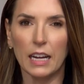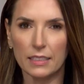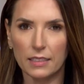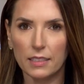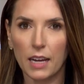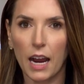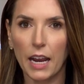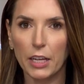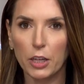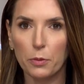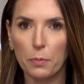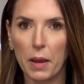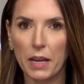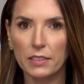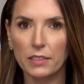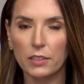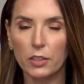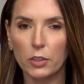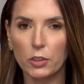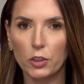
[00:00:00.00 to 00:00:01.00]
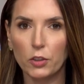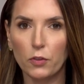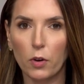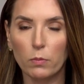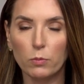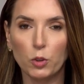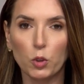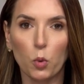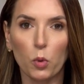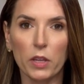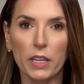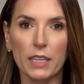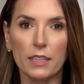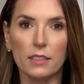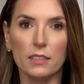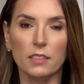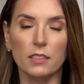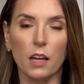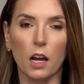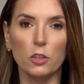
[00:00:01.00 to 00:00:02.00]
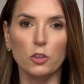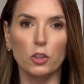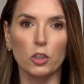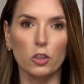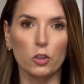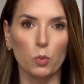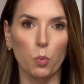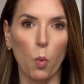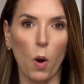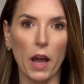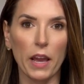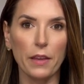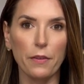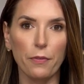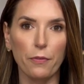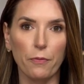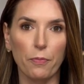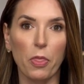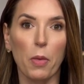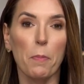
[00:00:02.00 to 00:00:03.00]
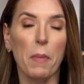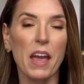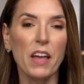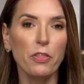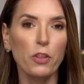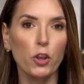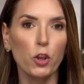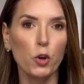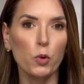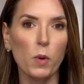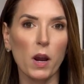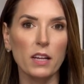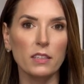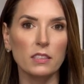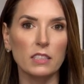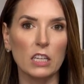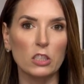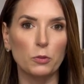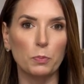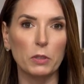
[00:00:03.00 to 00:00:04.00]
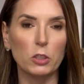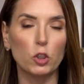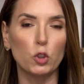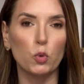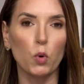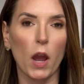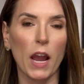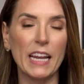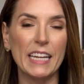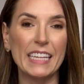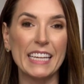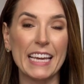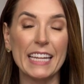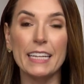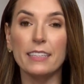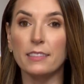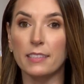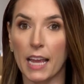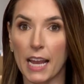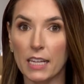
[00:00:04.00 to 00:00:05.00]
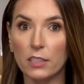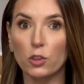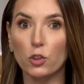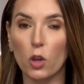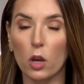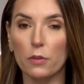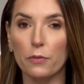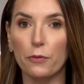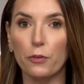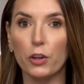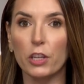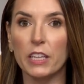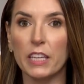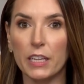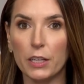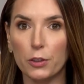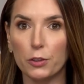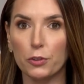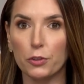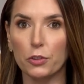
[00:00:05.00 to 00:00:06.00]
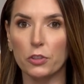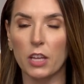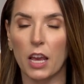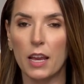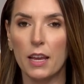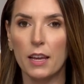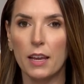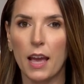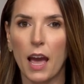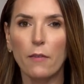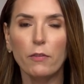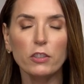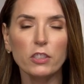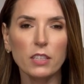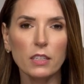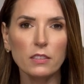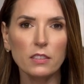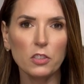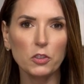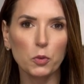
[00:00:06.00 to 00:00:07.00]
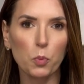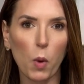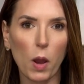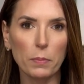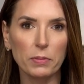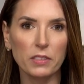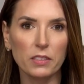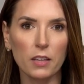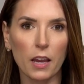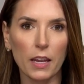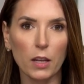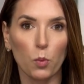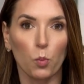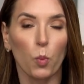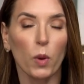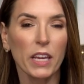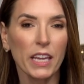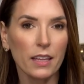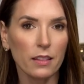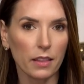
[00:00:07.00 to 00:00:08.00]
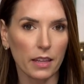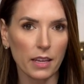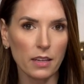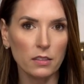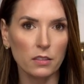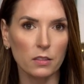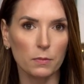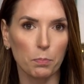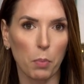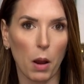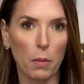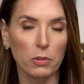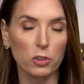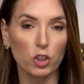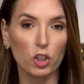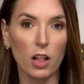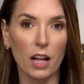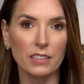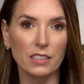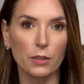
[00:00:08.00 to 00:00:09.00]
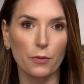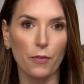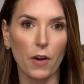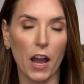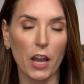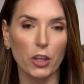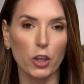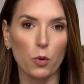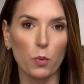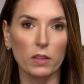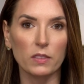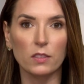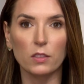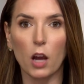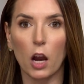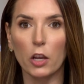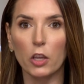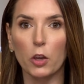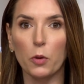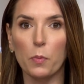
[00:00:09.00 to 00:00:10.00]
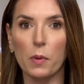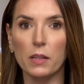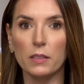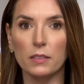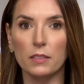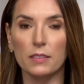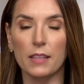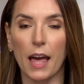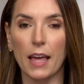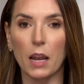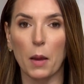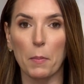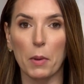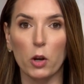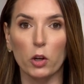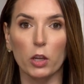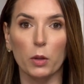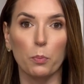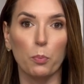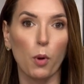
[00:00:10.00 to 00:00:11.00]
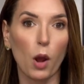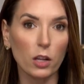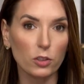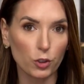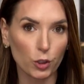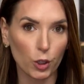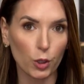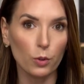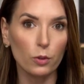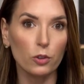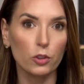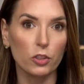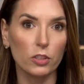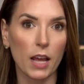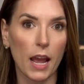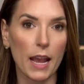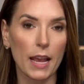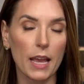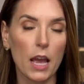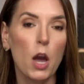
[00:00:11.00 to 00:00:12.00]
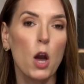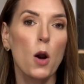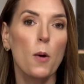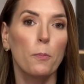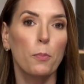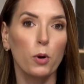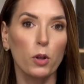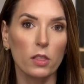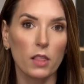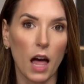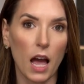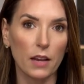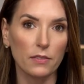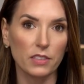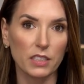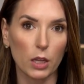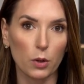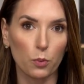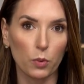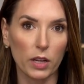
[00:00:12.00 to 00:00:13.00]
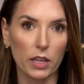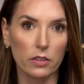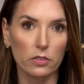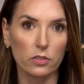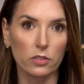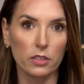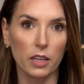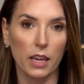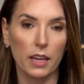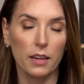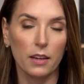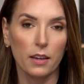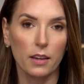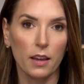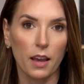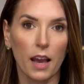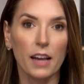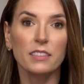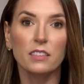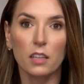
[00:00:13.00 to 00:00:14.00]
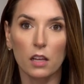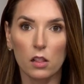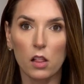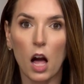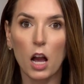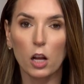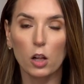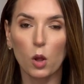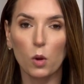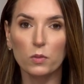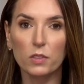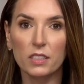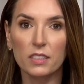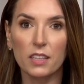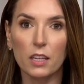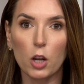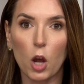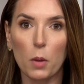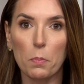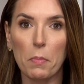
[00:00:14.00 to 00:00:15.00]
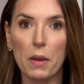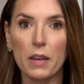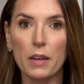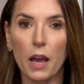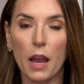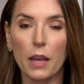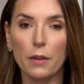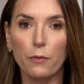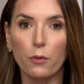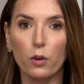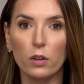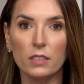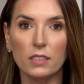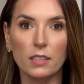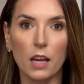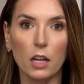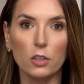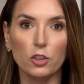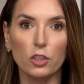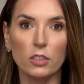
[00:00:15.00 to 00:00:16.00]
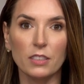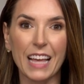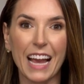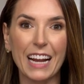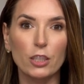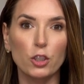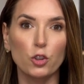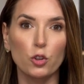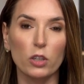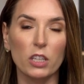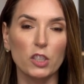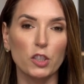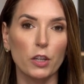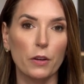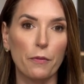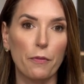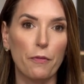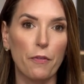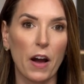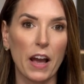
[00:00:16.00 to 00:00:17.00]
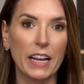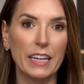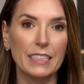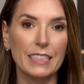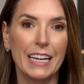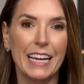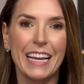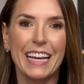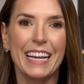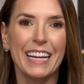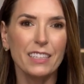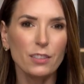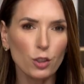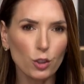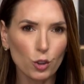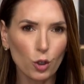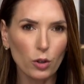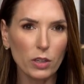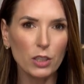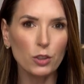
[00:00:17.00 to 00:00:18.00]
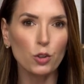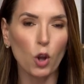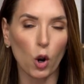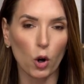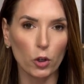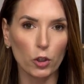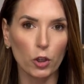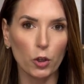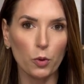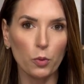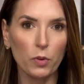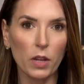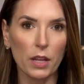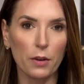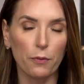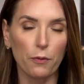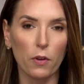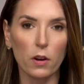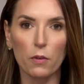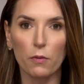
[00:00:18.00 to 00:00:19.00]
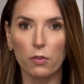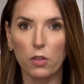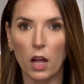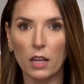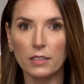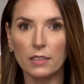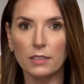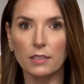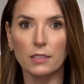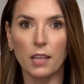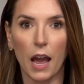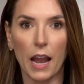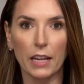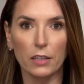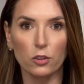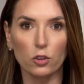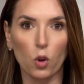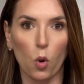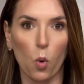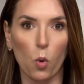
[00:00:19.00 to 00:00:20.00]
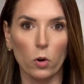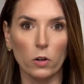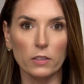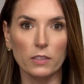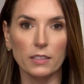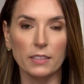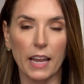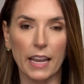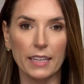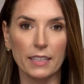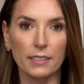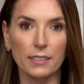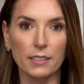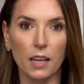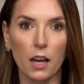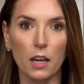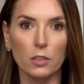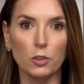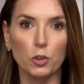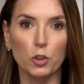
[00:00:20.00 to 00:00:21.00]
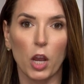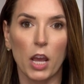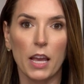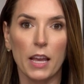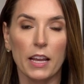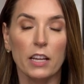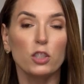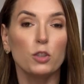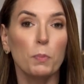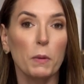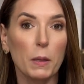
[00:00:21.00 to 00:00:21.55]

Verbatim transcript: A dire message from Julian Assange's wife, the man the U.S. has been trying to get its hands on for years. Ever since his website, WikiLeaks, published classified U.S. documents that American prosecutors say put lives at risk. As the clock closes in on midnight for Assange's extradition fight, his attorneys argued in front of London's highest court, saying Assange is